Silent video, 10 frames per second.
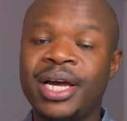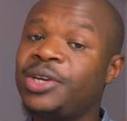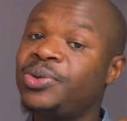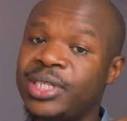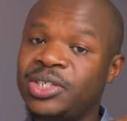
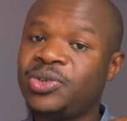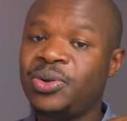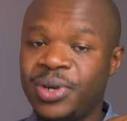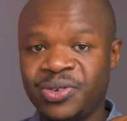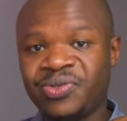and it was
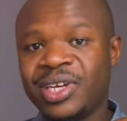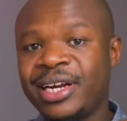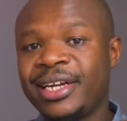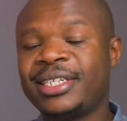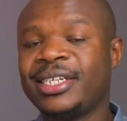actually one of the
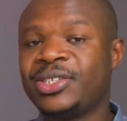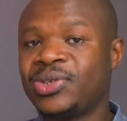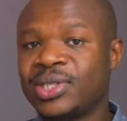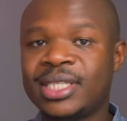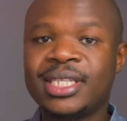great
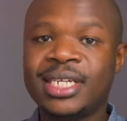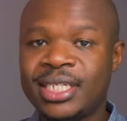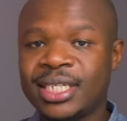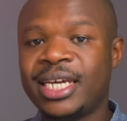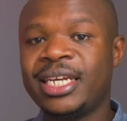reasons
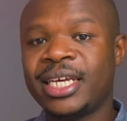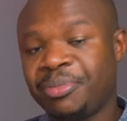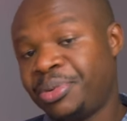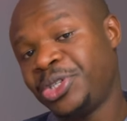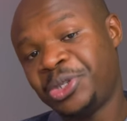that kind
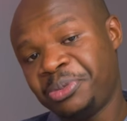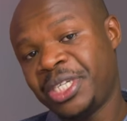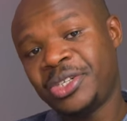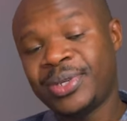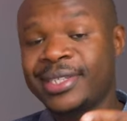of pushed
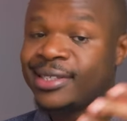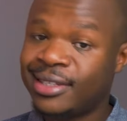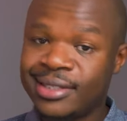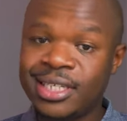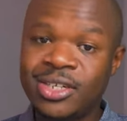me towards
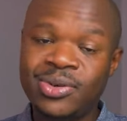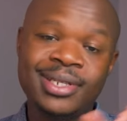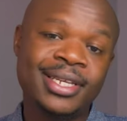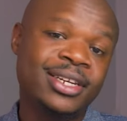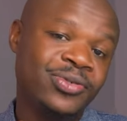the surgical
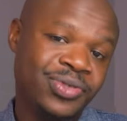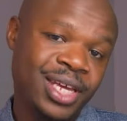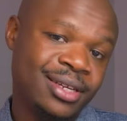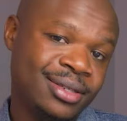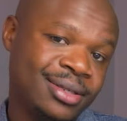side of
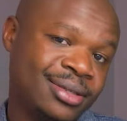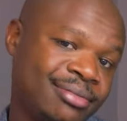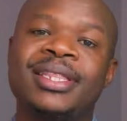things.